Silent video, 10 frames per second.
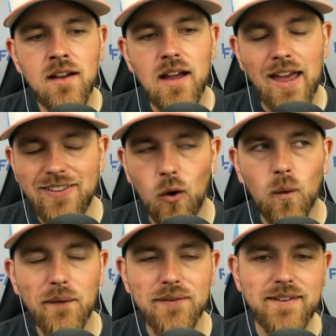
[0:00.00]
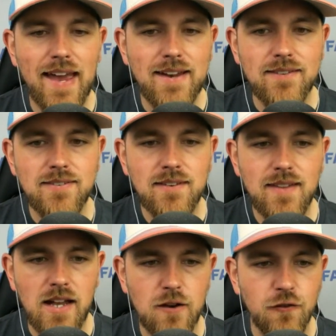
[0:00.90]
and the Orioles get us
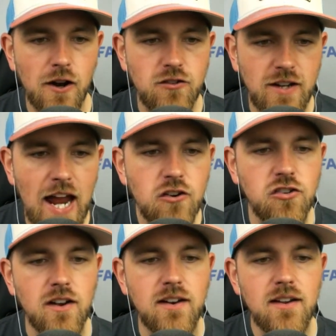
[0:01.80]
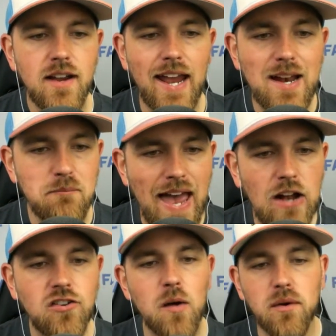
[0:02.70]
that differentiation in a
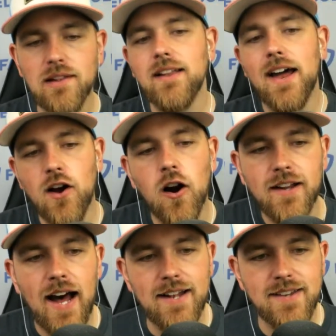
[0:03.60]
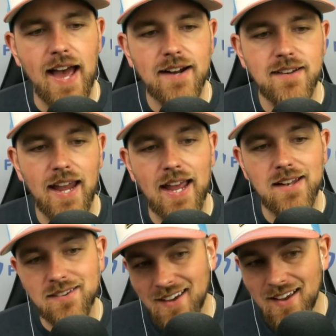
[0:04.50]
matchup with a lot of hard contact,
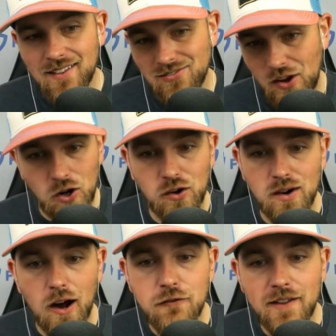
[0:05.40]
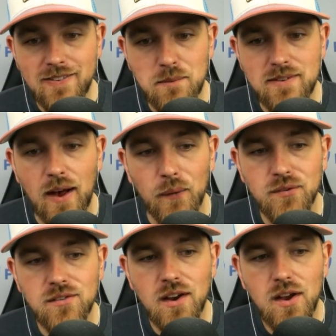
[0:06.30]
and they're a good offense
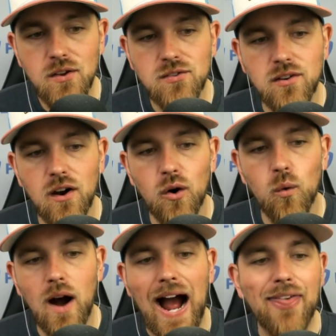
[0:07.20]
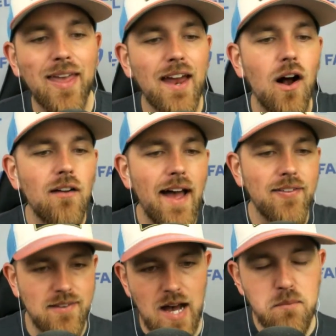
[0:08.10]
themselves. So I think it all
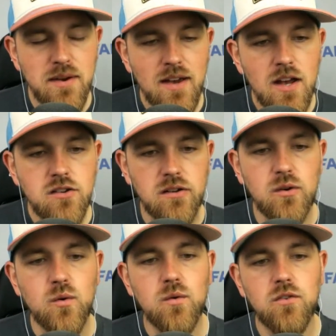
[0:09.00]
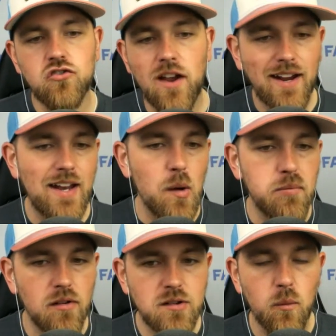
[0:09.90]
adds up to checking out
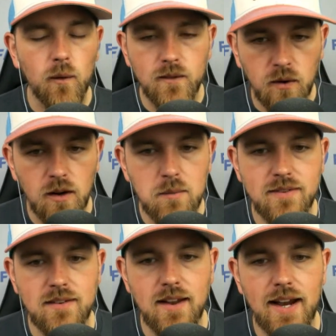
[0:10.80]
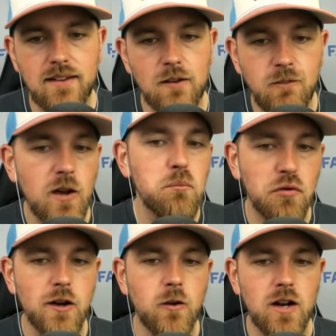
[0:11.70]
Baltimore in tournaments tonight and feeling
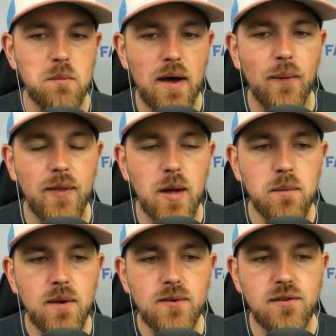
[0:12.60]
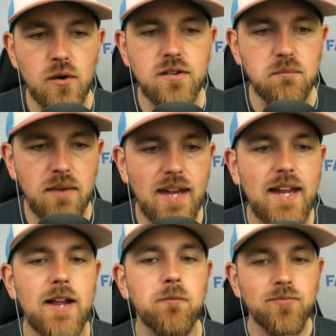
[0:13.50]
pretty good about them. So to
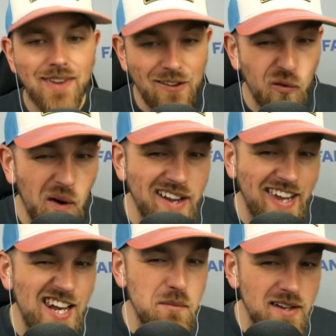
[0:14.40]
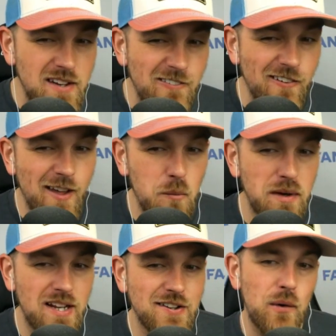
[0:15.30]
me, if you want to get a bit different without
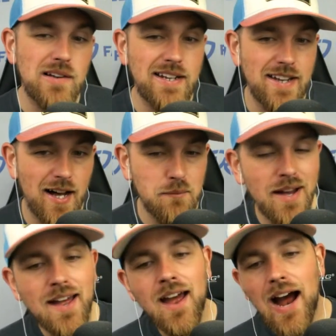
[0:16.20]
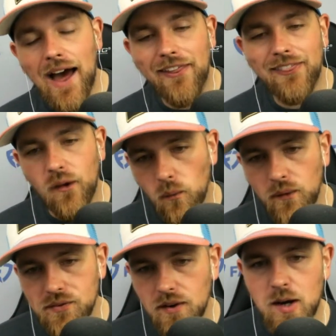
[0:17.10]
being totally dumb, I think the
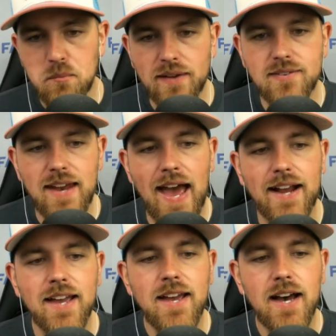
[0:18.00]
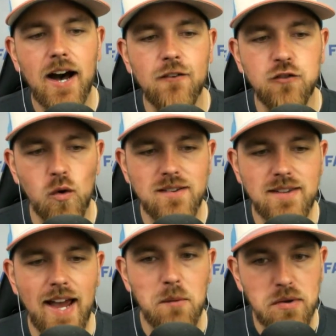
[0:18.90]
Orioles are your best stack uh, for
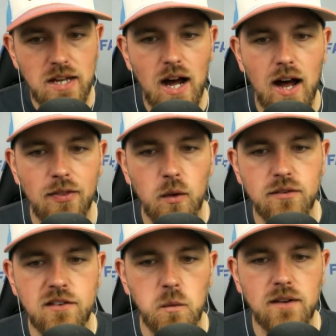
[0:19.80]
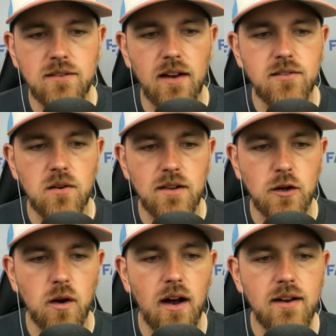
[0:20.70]
tonight beyond those two we discussed
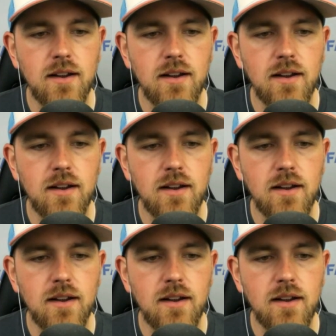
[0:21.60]
earlier on.